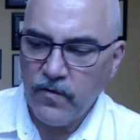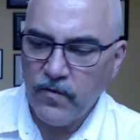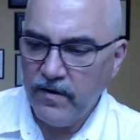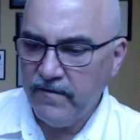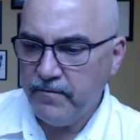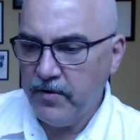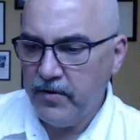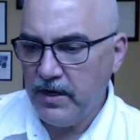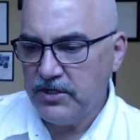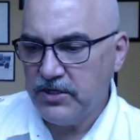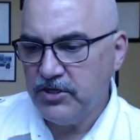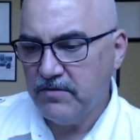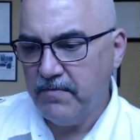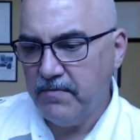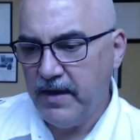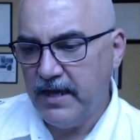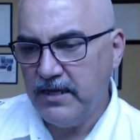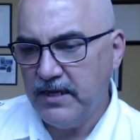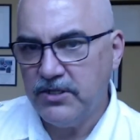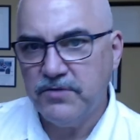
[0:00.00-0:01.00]
project
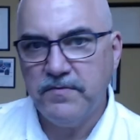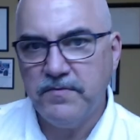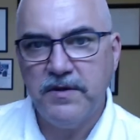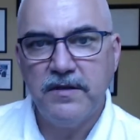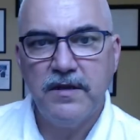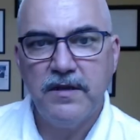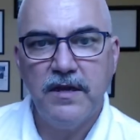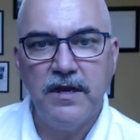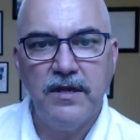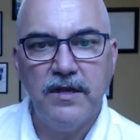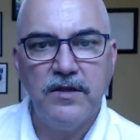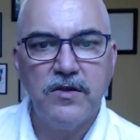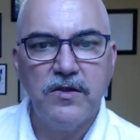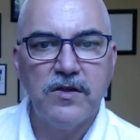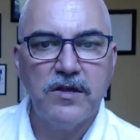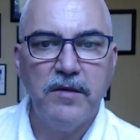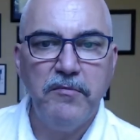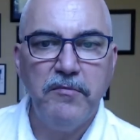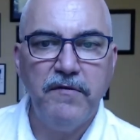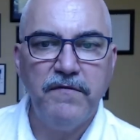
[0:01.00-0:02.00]
management and some
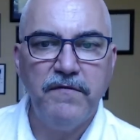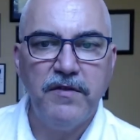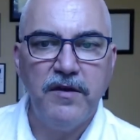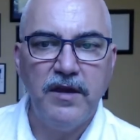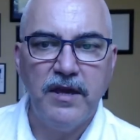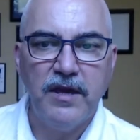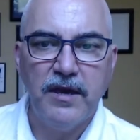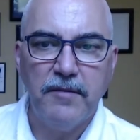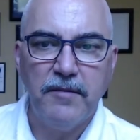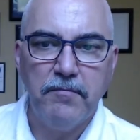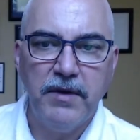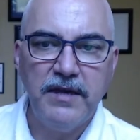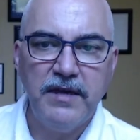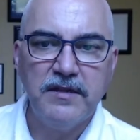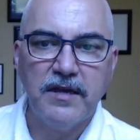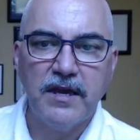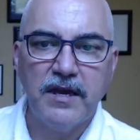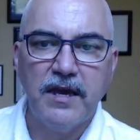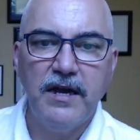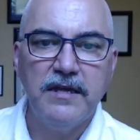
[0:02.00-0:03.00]
of the basic
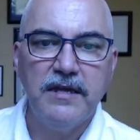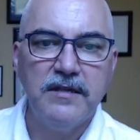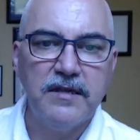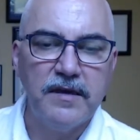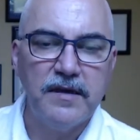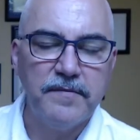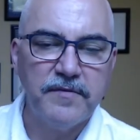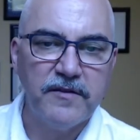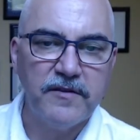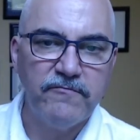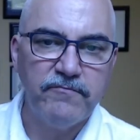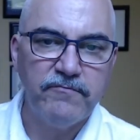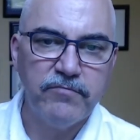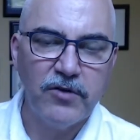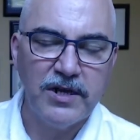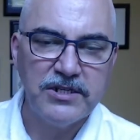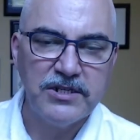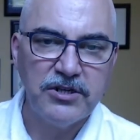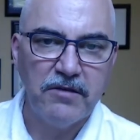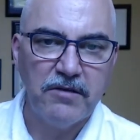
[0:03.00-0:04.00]
concepts of
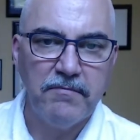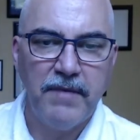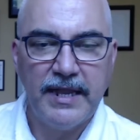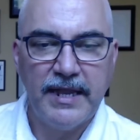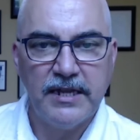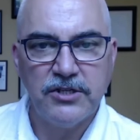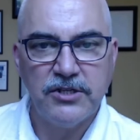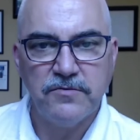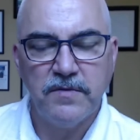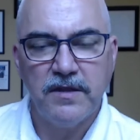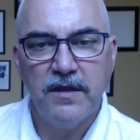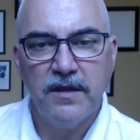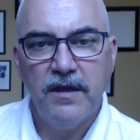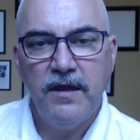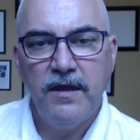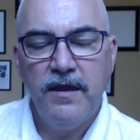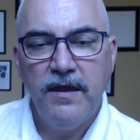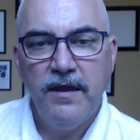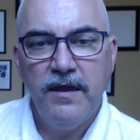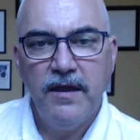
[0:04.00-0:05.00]
project management
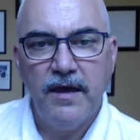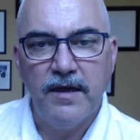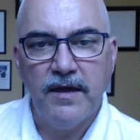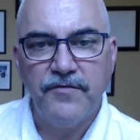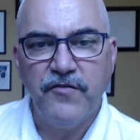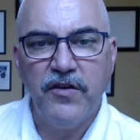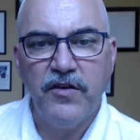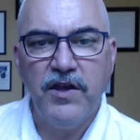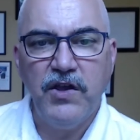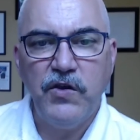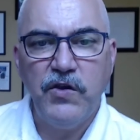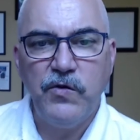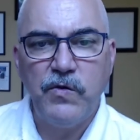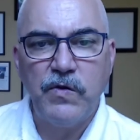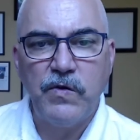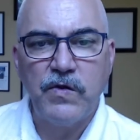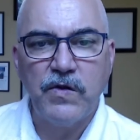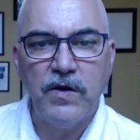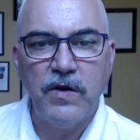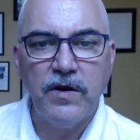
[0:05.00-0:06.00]
to get you
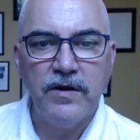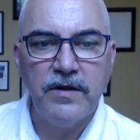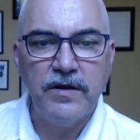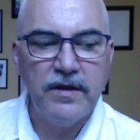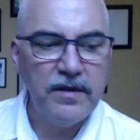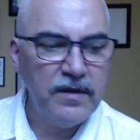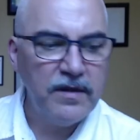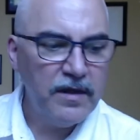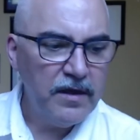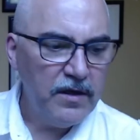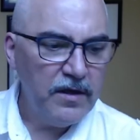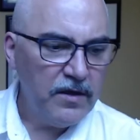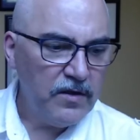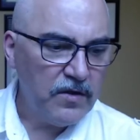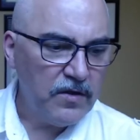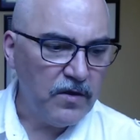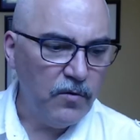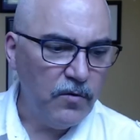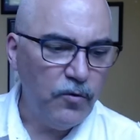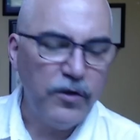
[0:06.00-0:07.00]
started. So
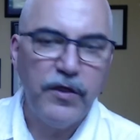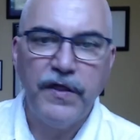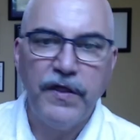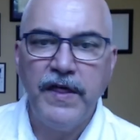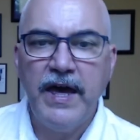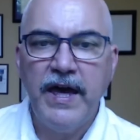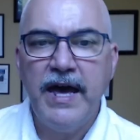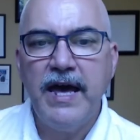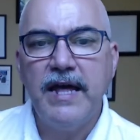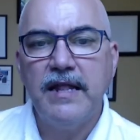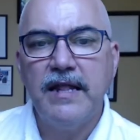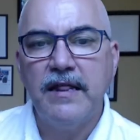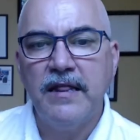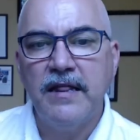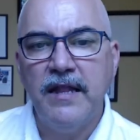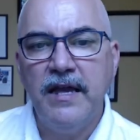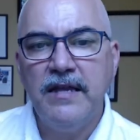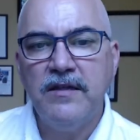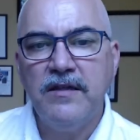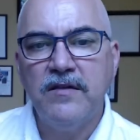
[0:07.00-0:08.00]
with that,
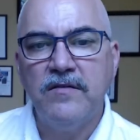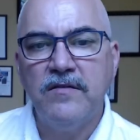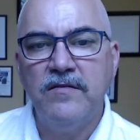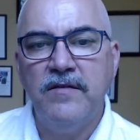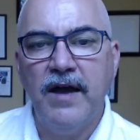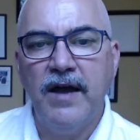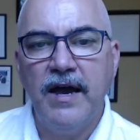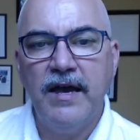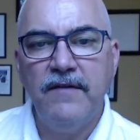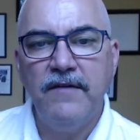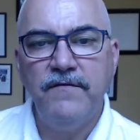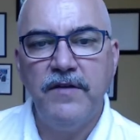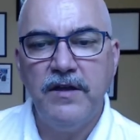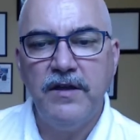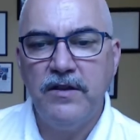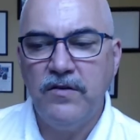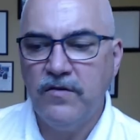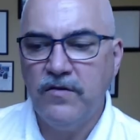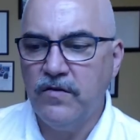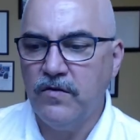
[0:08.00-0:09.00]
let's dive
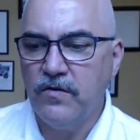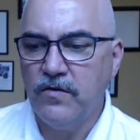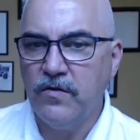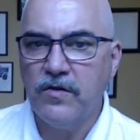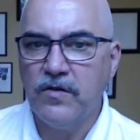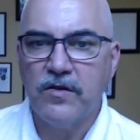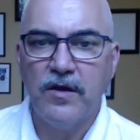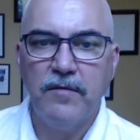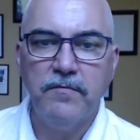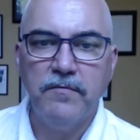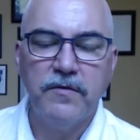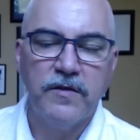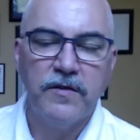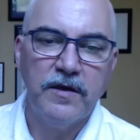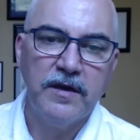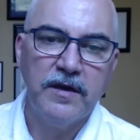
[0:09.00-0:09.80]
into something